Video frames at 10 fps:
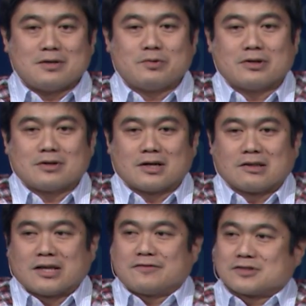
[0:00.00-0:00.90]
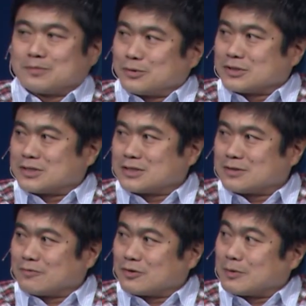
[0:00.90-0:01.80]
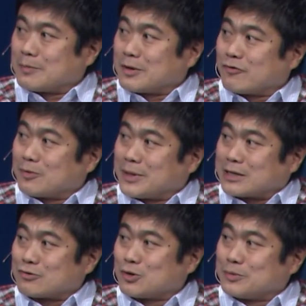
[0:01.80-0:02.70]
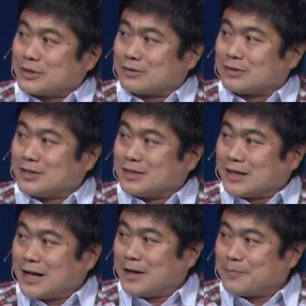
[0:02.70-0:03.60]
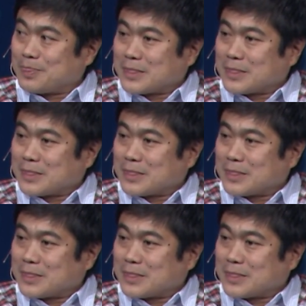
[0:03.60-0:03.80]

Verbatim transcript: we're a life support system for, for a microbial um,